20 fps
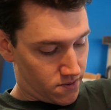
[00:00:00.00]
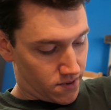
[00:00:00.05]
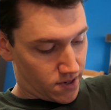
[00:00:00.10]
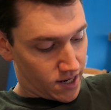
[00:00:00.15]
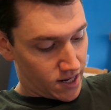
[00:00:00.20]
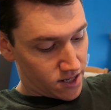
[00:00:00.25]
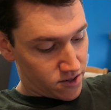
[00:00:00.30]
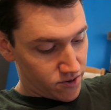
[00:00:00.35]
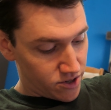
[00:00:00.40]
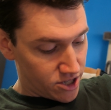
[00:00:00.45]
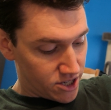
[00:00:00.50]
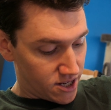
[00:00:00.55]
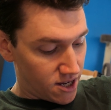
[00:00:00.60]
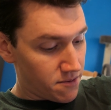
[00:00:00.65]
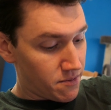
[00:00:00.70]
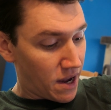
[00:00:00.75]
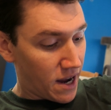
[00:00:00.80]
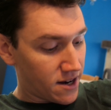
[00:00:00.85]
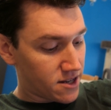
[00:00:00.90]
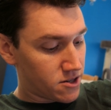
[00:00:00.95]
I guess we'll just
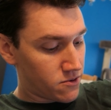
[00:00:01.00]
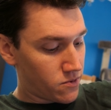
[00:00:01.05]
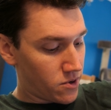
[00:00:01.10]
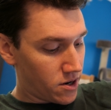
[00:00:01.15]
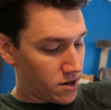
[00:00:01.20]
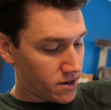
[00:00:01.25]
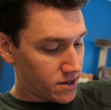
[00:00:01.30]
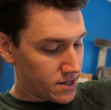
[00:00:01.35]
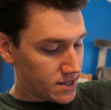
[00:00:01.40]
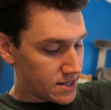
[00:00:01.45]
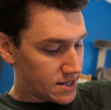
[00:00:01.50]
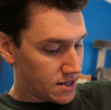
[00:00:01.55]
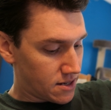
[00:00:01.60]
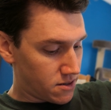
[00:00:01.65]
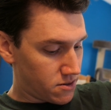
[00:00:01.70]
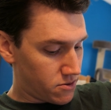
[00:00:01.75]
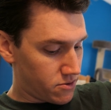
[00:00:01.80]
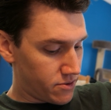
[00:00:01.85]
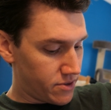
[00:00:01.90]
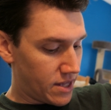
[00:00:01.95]
get back to work
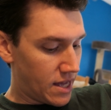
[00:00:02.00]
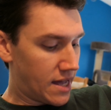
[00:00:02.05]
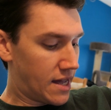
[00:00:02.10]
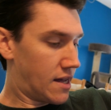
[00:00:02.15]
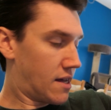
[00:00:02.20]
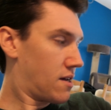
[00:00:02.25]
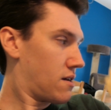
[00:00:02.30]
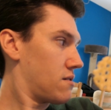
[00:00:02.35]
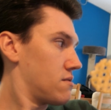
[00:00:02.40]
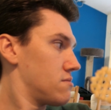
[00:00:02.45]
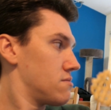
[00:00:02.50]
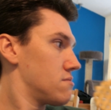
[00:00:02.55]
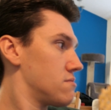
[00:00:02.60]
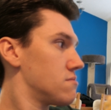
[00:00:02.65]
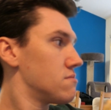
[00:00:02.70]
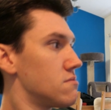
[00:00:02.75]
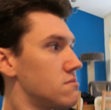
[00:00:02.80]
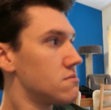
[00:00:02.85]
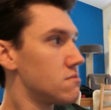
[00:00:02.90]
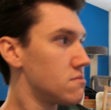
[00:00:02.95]
until they
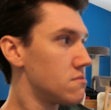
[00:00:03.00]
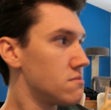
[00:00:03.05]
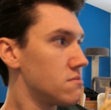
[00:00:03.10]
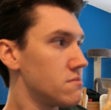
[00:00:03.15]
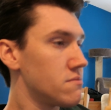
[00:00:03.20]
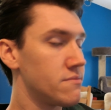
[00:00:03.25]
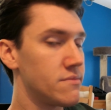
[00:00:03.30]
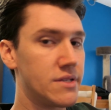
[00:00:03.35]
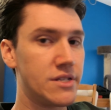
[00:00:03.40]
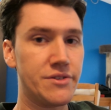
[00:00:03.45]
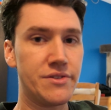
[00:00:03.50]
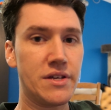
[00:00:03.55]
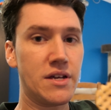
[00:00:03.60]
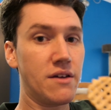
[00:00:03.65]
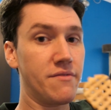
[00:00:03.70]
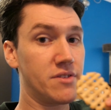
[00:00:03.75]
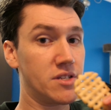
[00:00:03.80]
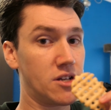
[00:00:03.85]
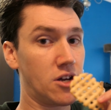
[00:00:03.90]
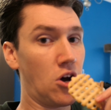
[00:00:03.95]
until they
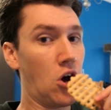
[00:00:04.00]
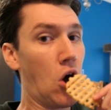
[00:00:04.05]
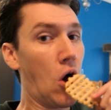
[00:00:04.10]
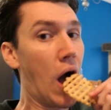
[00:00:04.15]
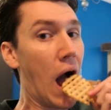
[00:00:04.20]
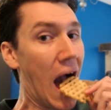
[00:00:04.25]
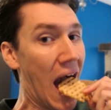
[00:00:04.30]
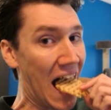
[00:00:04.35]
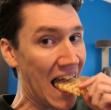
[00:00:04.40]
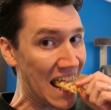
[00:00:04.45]
give us a call.